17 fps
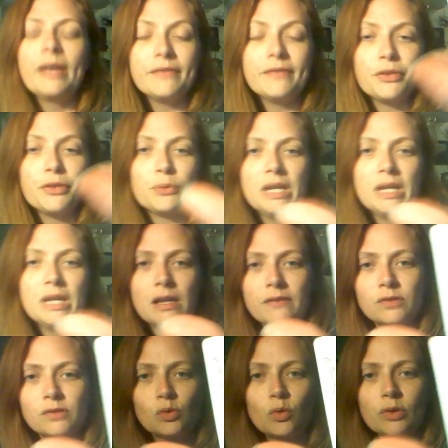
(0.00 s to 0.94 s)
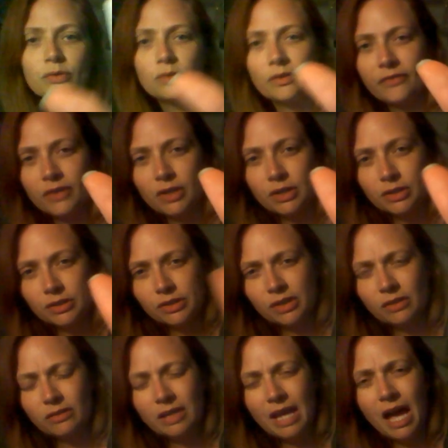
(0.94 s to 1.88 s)
Three of Swords reversed.
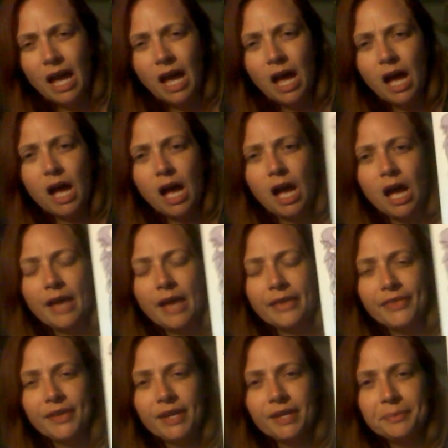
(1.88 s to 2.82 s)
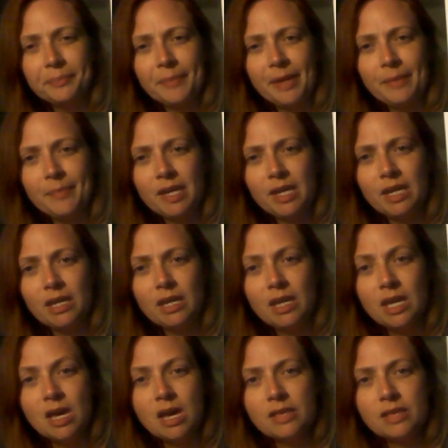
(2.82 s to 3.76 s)
So yeah, I think maybe
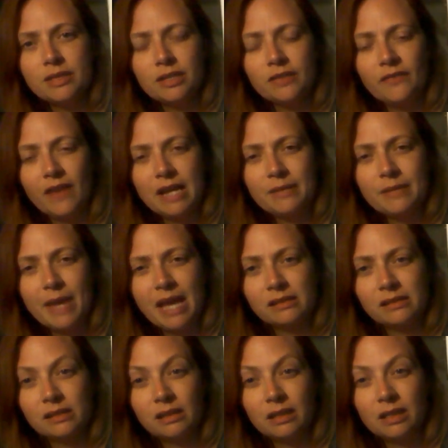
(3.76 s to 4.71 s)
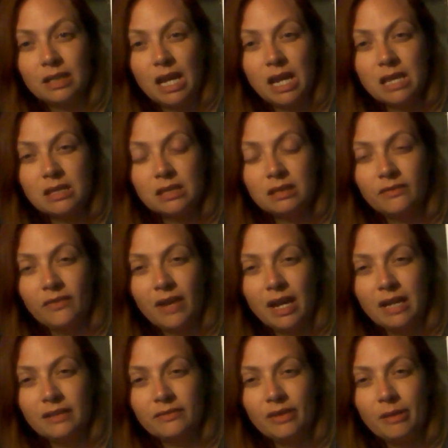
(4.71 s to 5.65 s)
the divine masculine and the divine